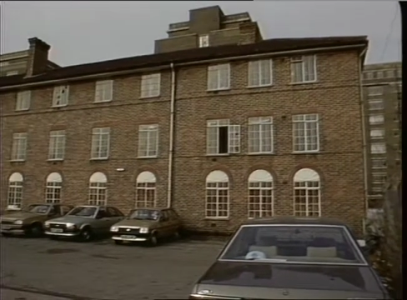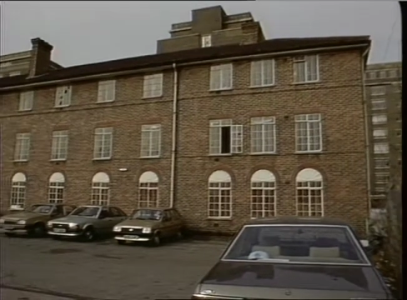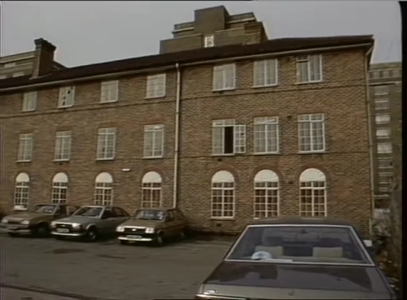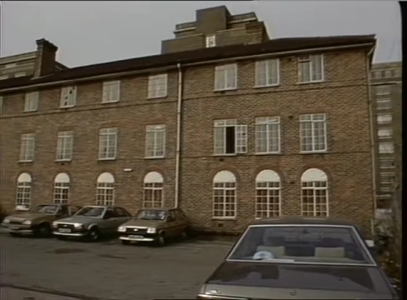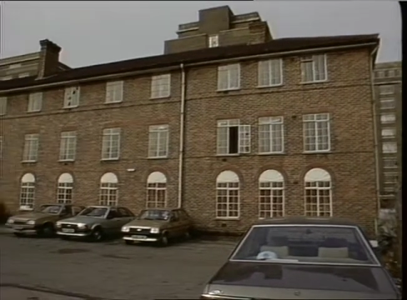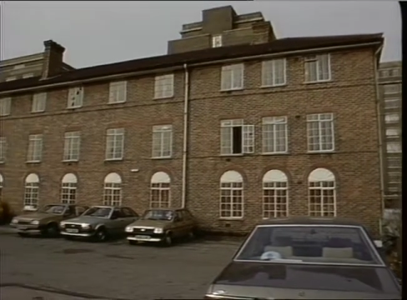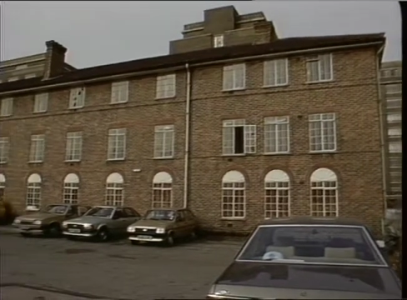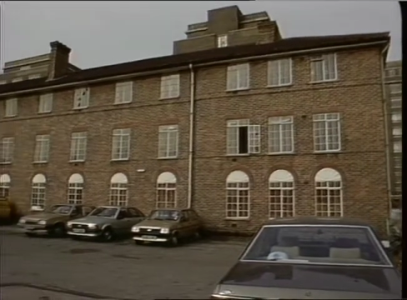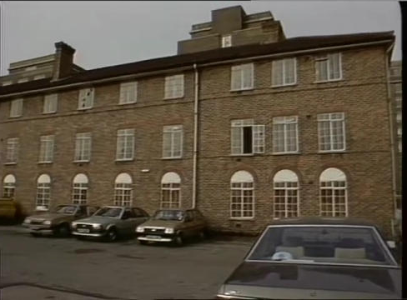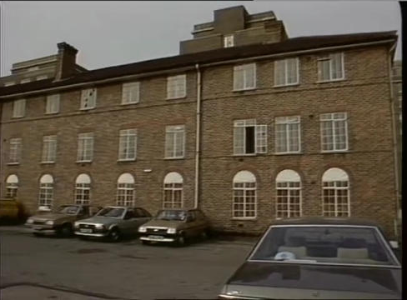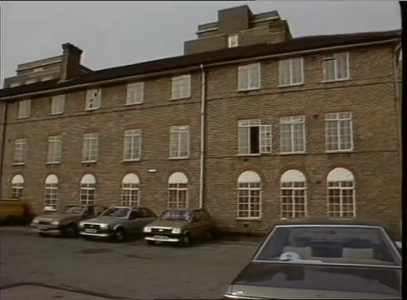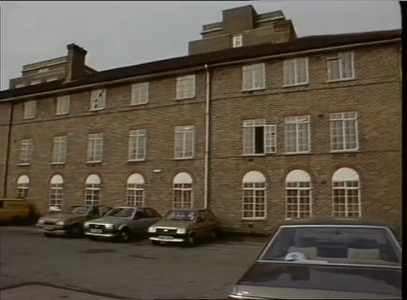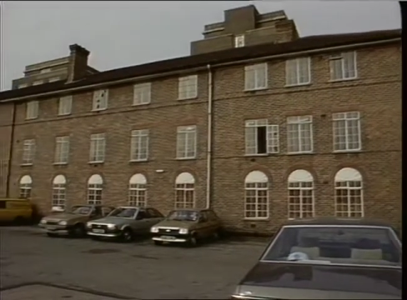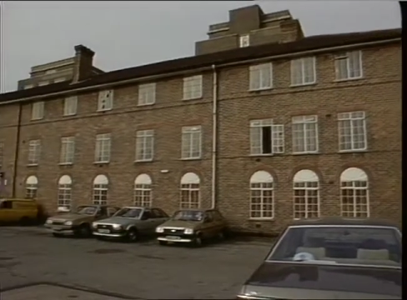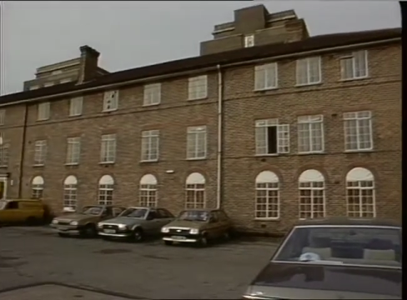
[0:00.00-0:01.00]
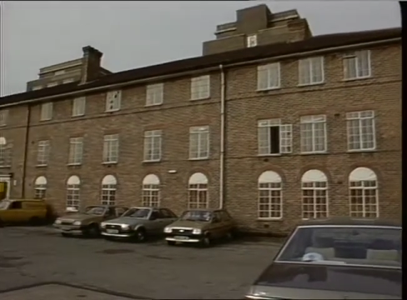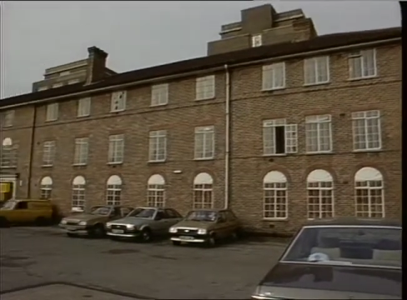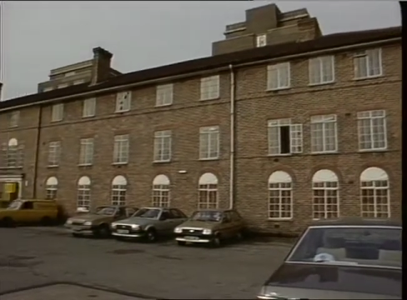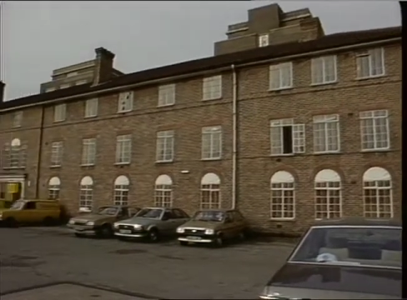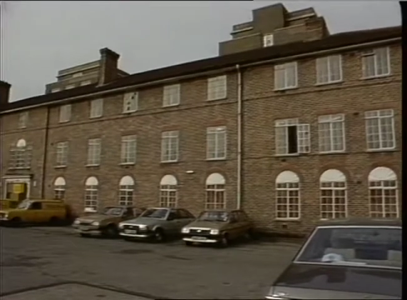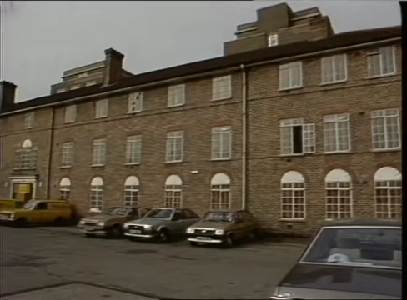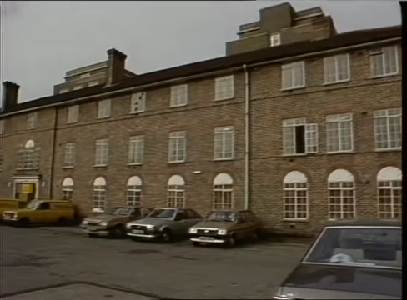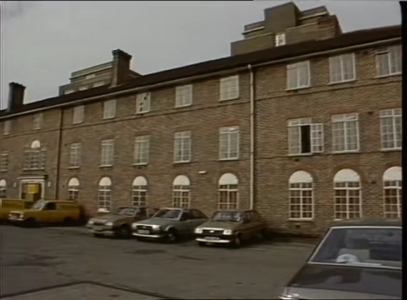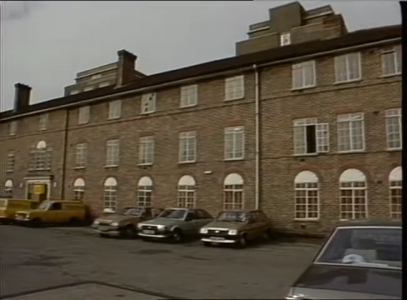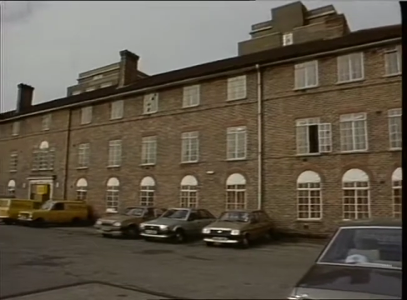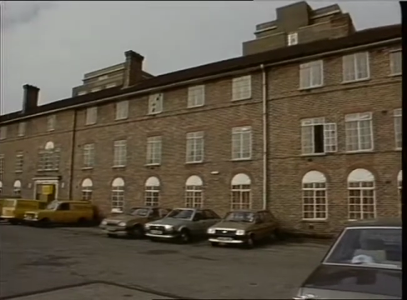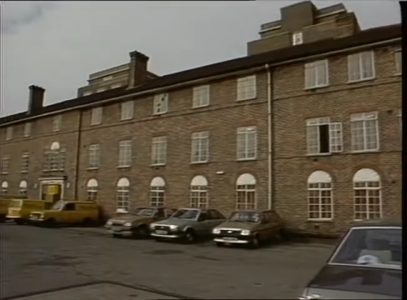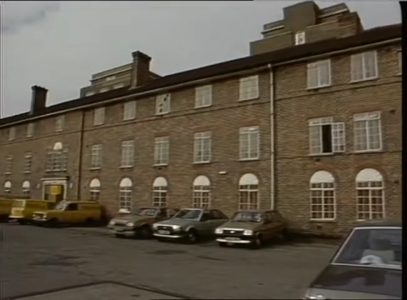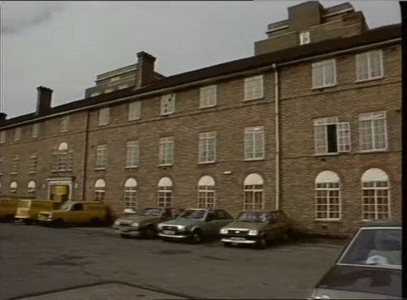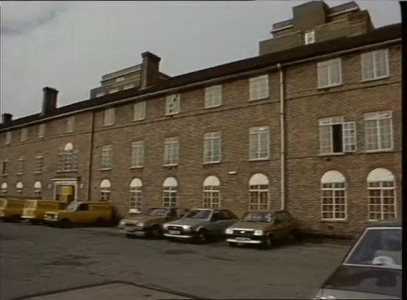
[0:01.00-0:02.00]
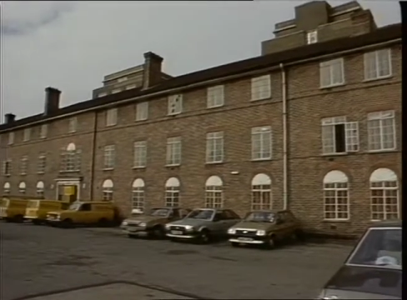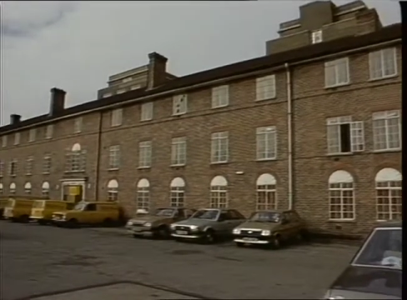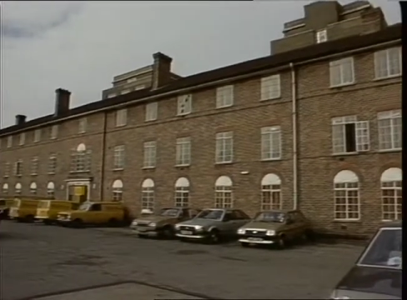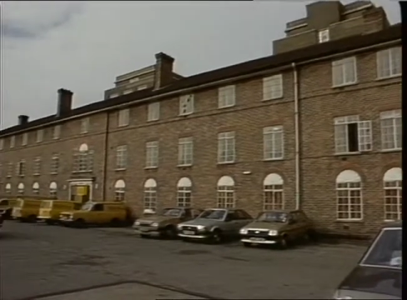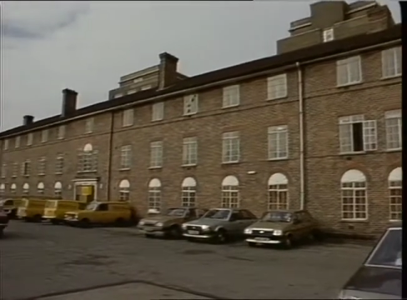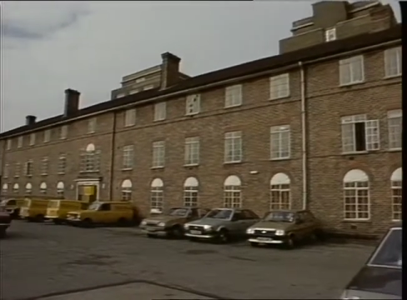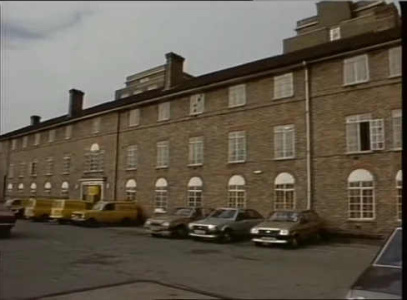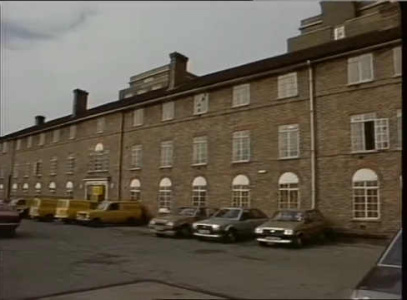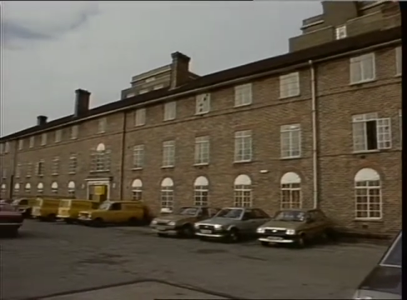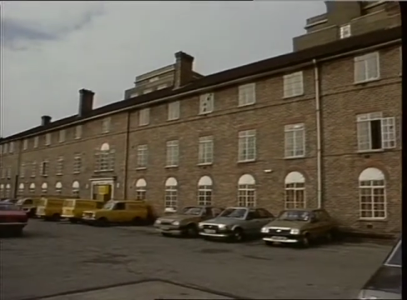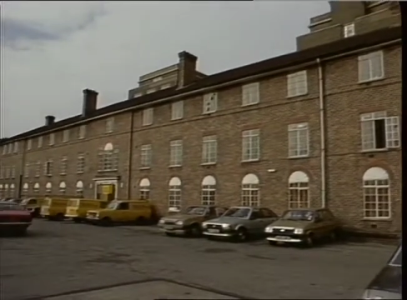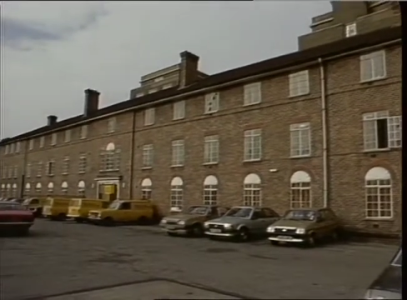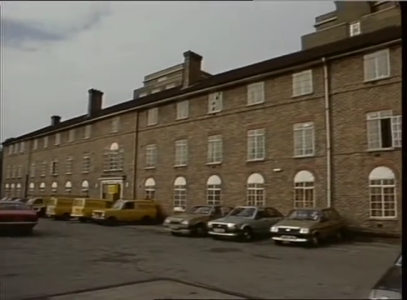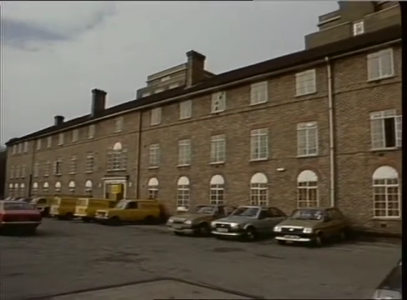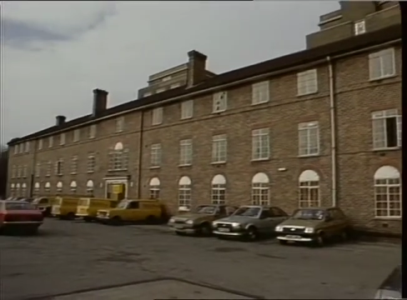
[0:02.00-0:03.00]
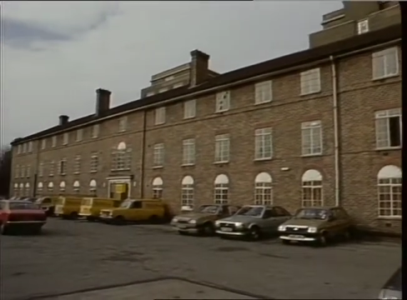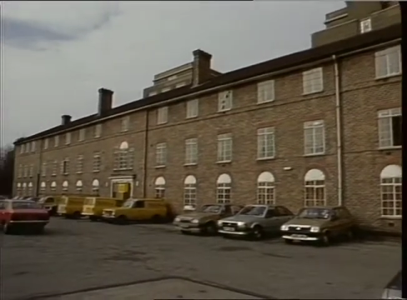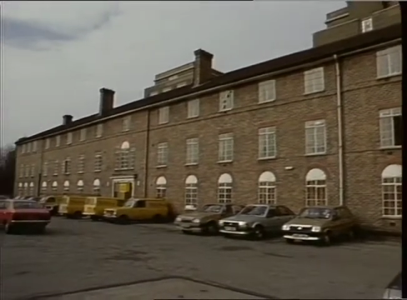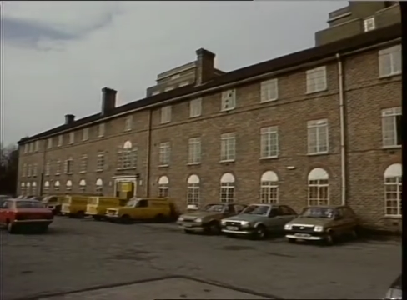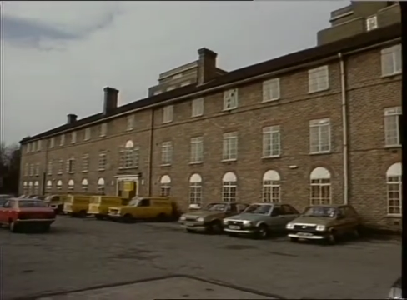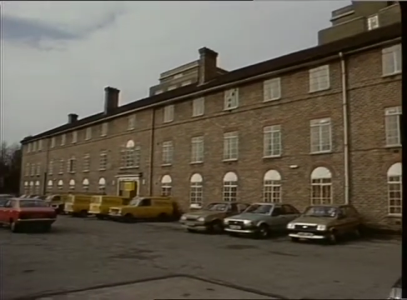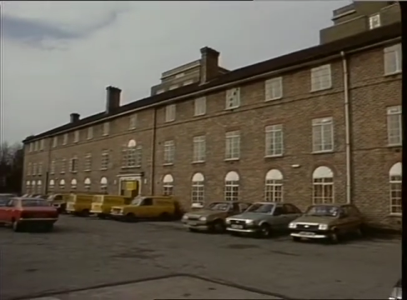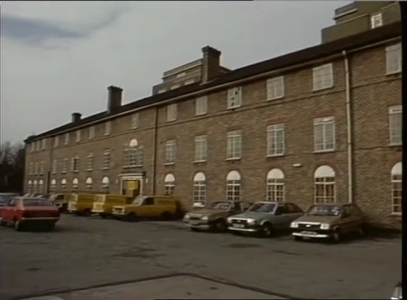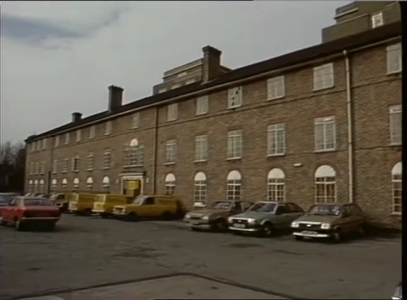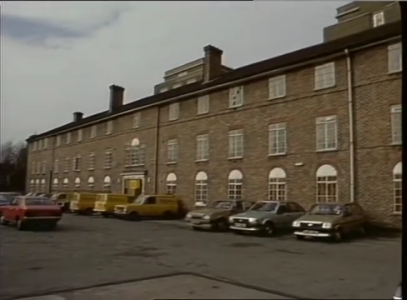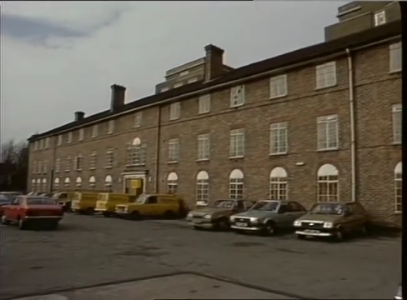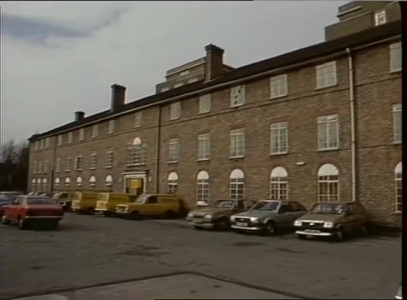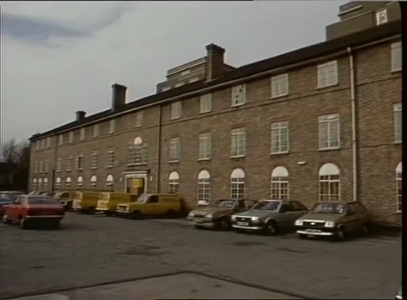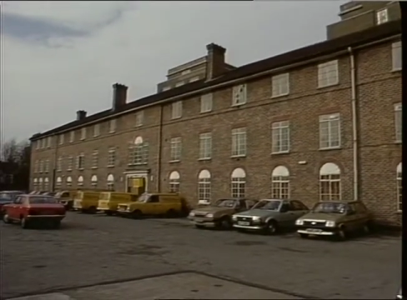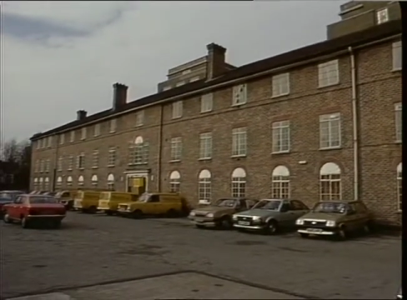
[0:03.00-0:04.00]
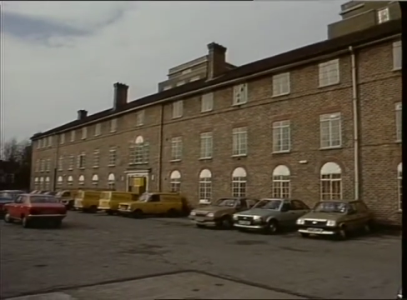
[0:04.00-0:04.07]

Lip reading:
[unreadable: no face in view]